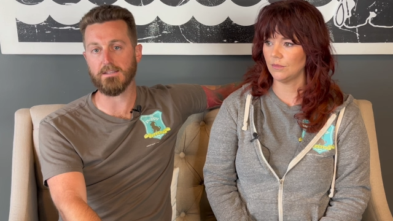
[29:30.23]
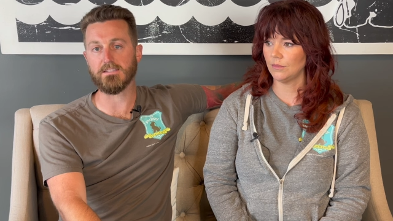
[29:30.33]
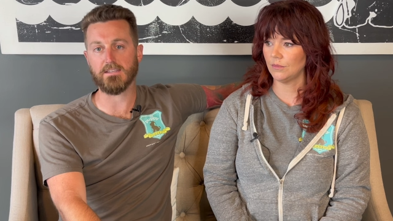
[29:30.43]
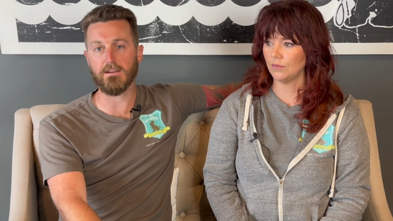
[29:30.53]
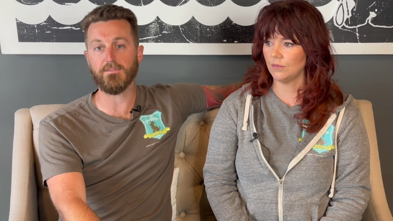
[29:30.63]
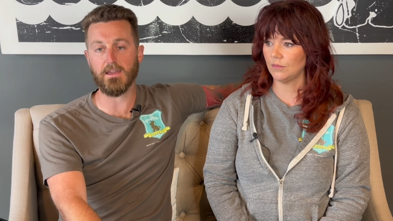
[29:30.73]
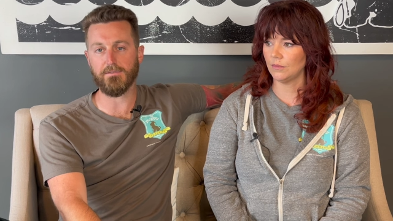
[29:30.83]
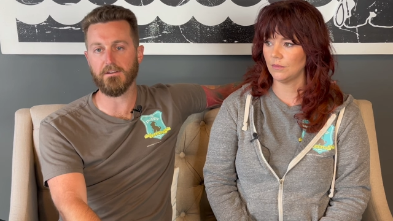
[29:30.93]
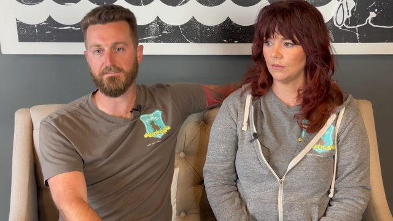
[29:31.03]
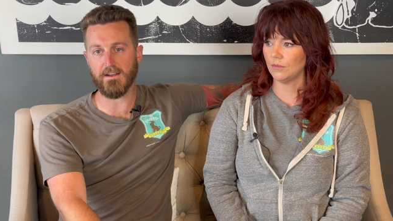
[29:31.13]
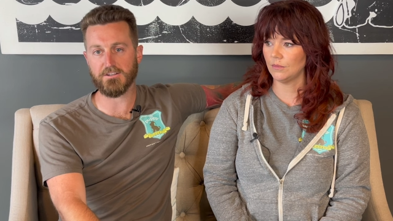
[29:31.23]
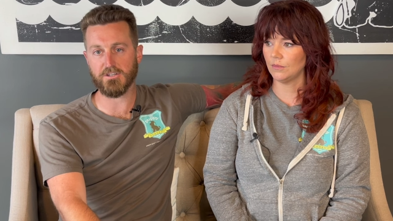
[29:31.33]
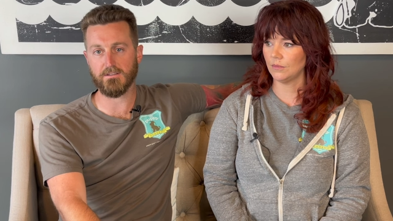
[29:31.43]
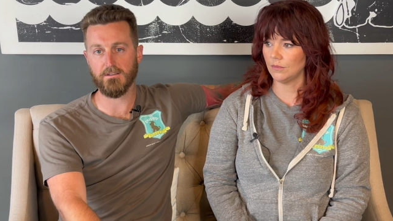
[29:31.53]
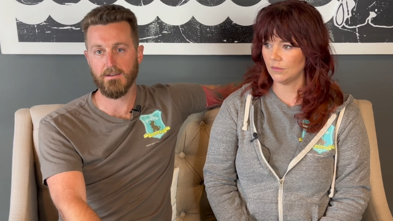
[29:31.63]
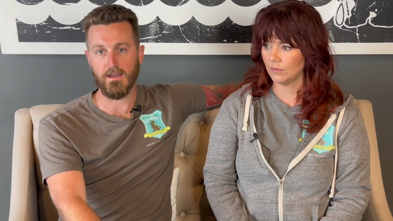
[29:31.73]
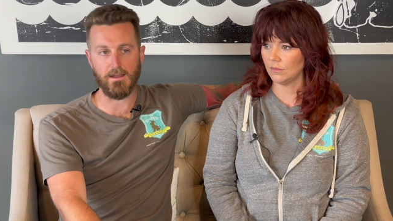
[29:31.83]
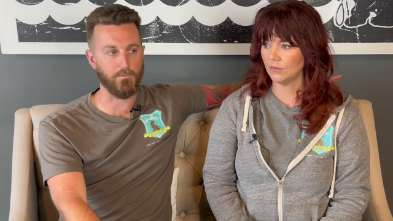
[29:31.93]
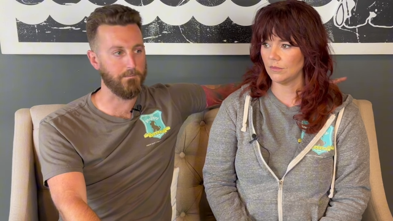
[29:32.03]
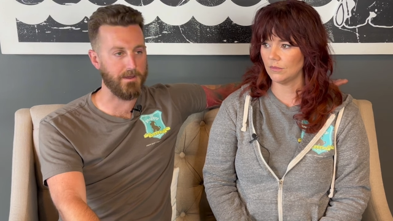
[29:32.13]
Speaker 1: instead of giving affection.
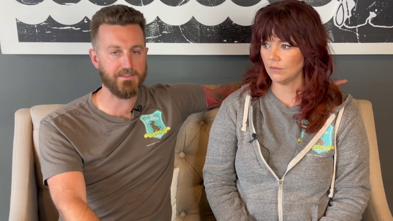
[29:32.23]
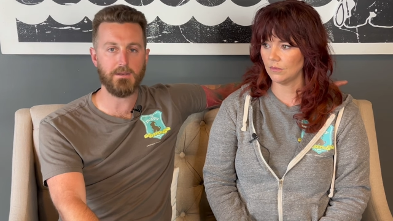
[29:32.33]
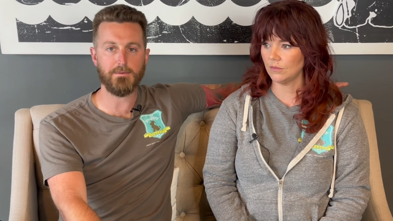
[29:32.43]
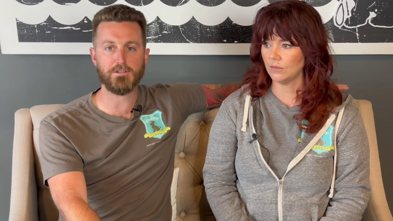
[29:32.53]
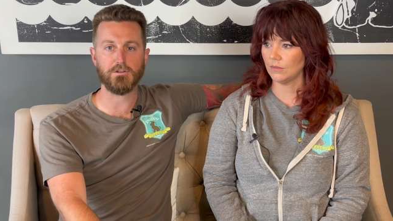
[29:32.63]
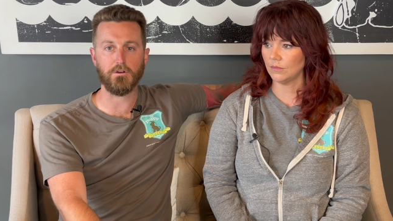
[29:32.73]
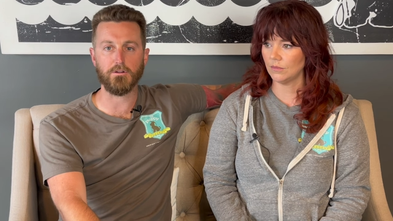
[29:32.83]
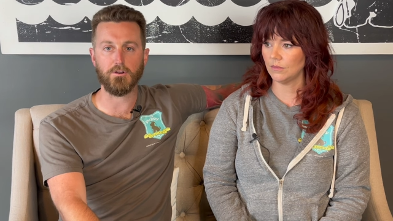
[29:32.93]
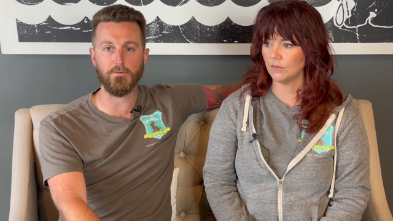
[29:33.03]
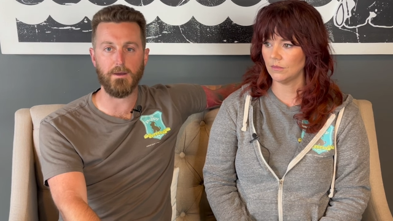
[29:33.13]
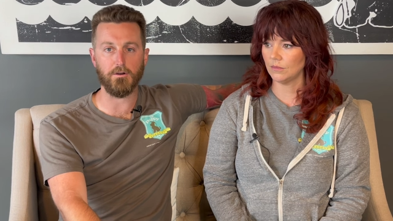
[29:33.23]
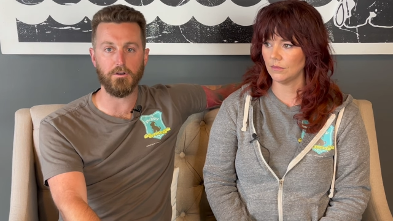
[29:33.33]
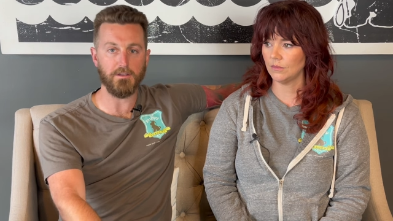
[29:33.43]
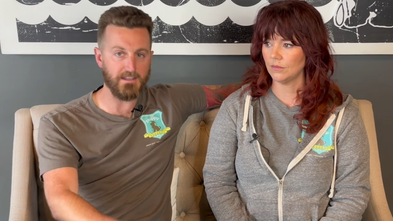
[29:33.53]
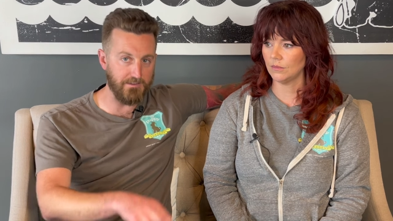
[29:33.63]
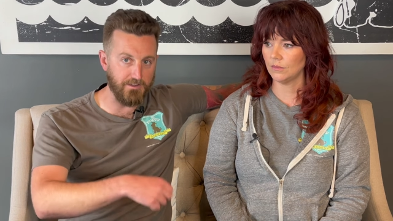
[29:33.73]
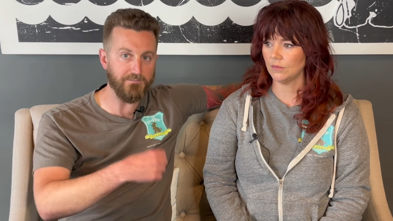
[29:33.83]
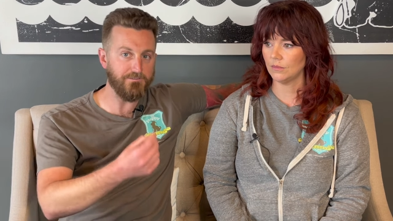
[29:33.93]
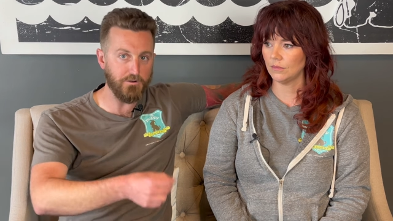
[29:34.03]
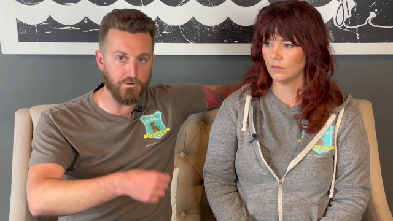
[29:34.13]
And what Bethany mentioned earlier about giving
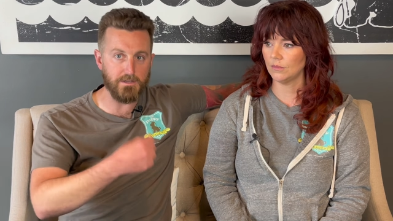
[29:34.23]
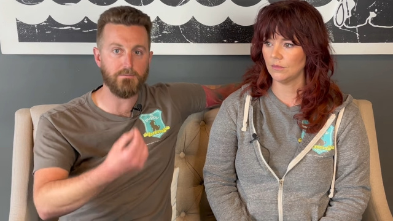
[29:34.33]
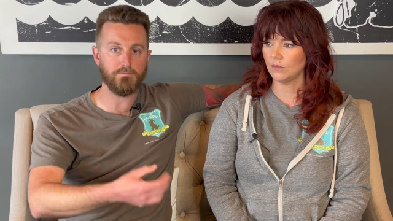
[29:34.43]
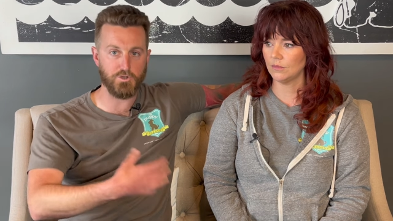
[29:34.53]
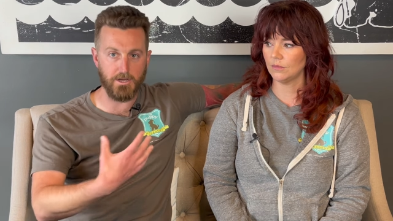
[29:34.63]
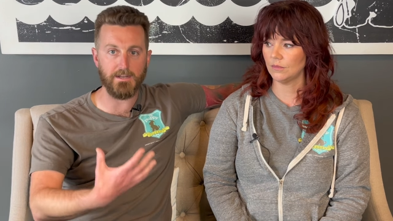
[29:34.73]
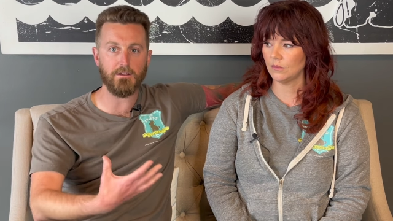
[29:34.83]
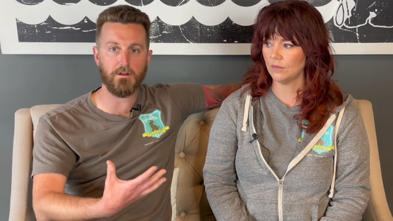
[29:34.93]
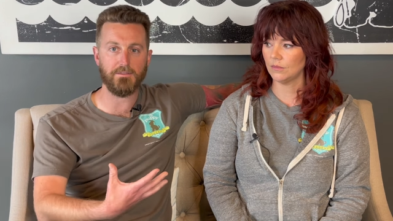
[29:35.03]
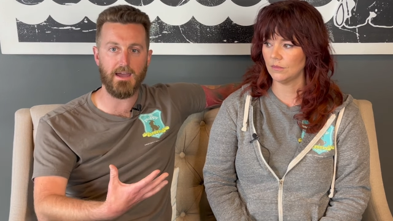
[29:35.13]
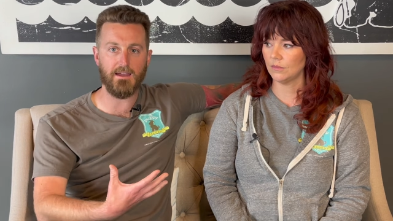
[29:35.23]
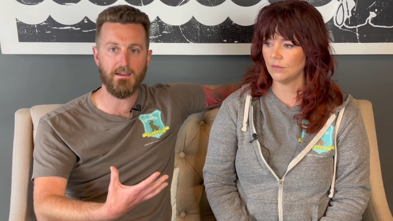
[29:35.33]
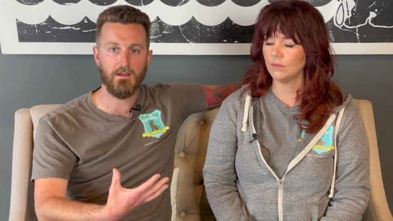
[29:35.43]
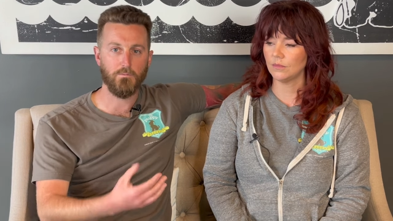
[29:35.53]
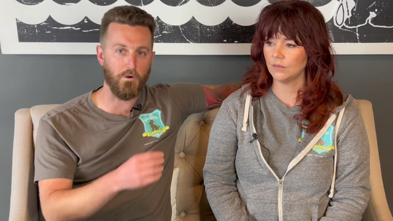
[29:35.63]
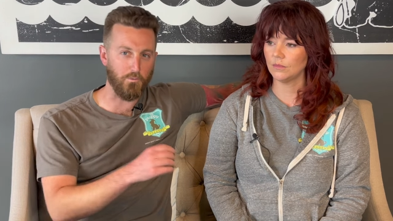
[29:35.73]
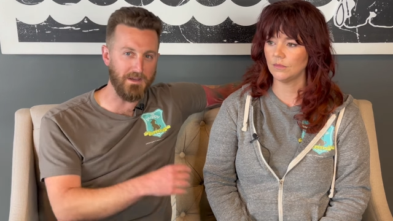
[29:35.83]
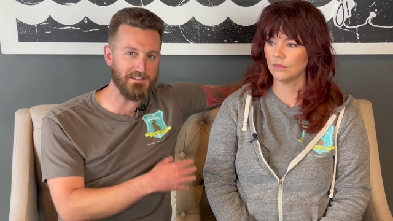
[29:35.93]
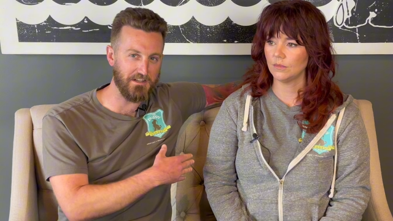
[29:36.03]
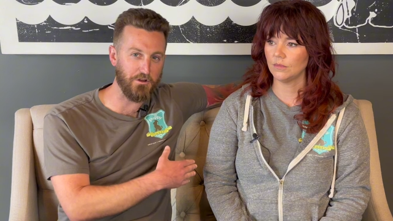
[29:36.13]
food and training and all that, what
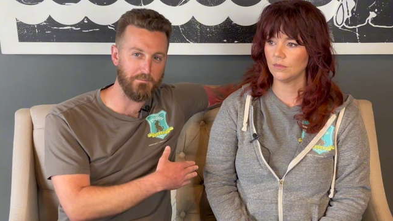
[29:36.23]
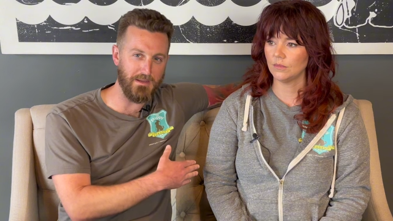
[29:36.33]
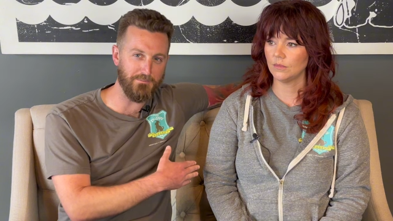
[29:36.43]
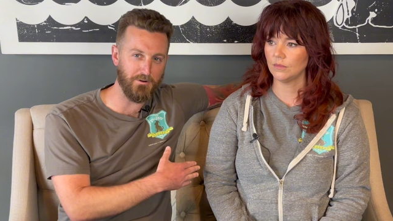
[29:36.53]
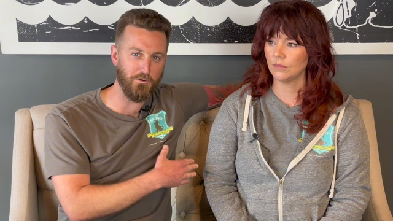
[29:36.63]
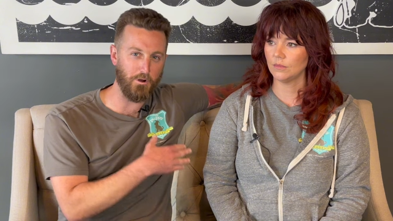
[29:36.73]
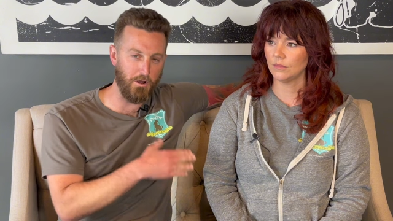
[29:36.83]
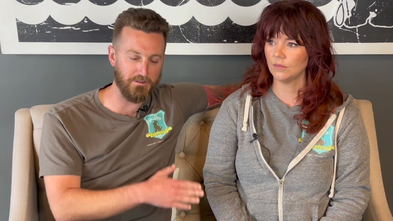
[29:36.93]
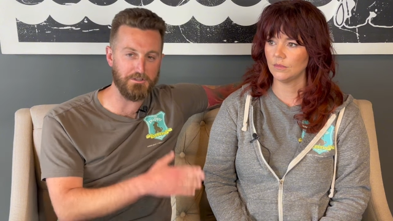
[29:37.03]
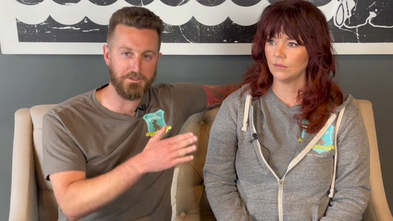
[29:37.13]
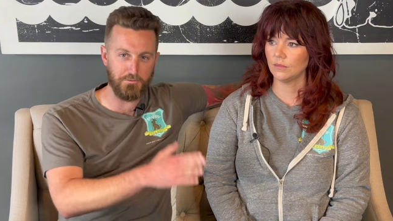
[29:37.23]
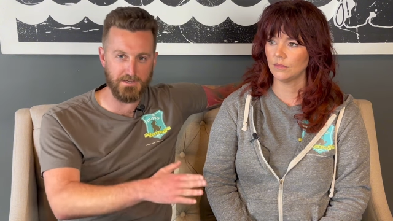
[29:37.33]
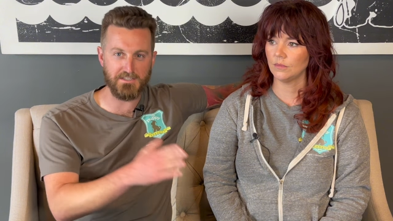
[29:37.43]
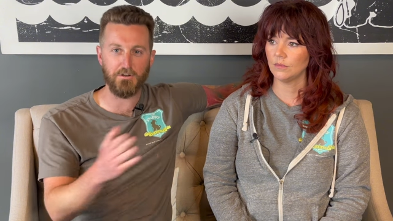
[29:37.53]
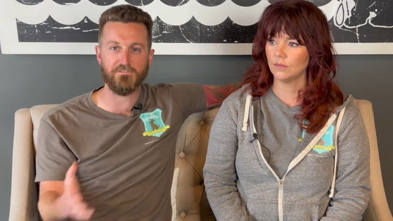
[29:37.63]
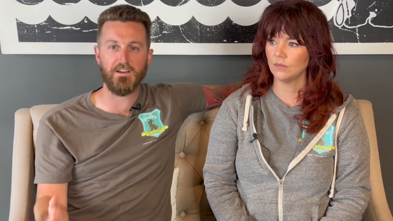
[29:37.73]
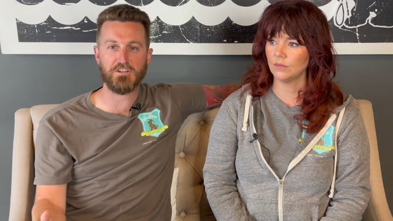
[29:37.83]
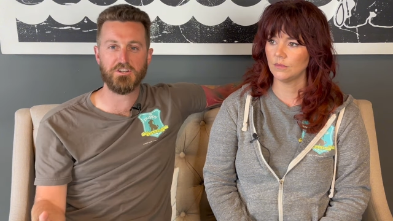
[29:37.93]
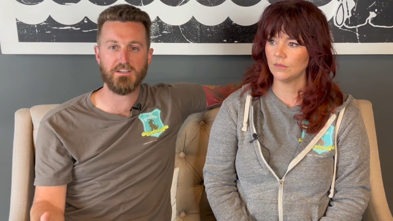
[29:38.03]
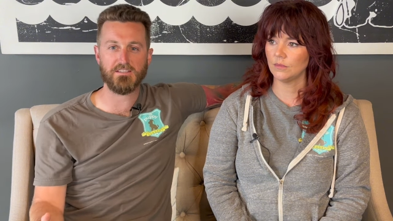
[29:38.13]
we tell our people who are on the two weeks no
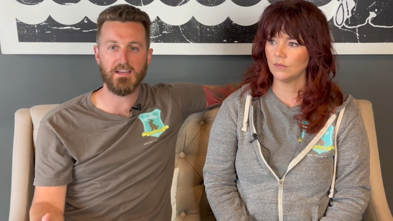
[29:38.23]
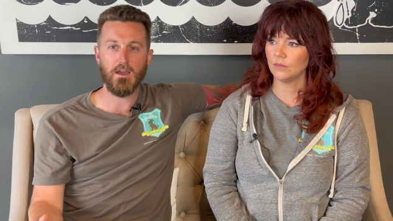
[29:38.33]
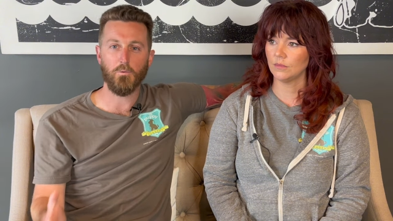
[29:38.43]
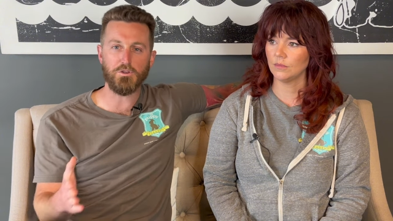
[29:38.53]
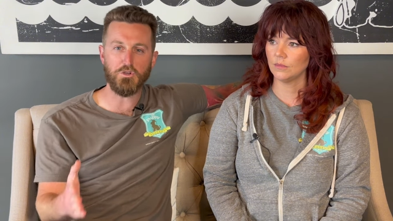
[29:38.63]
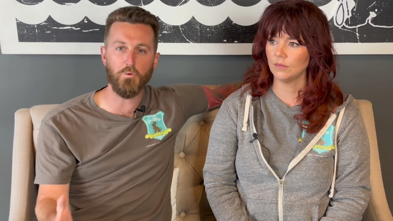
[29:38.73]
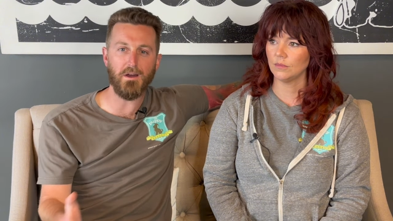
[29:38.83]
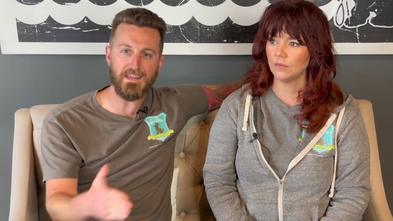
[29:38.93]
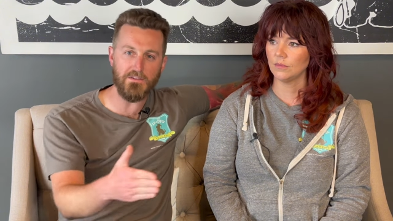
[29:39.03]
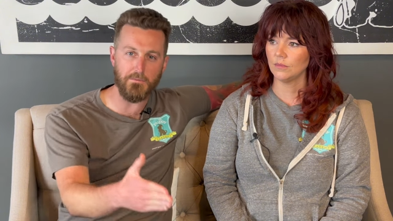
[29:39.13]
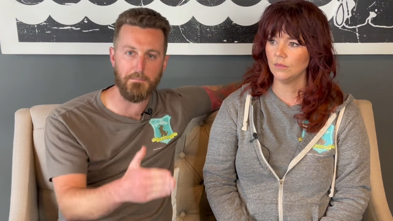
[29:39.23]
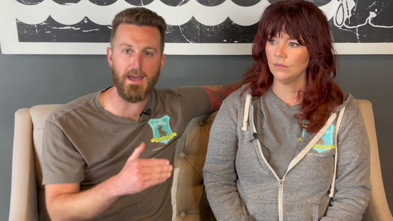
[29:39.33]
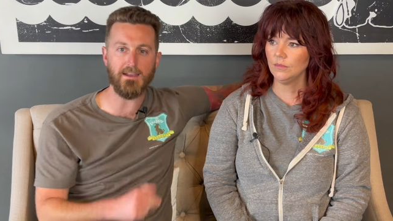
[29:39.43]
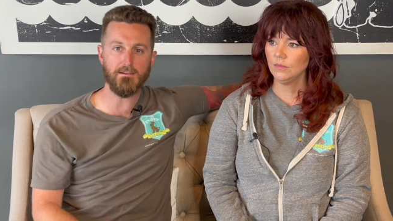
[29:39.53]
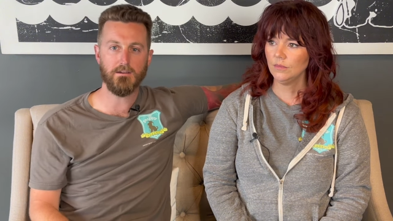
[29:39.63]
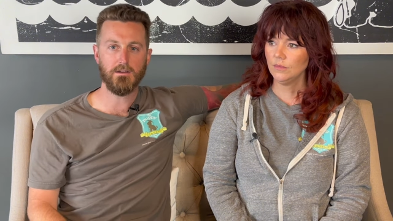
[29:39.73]
affection is when you want to give a pet,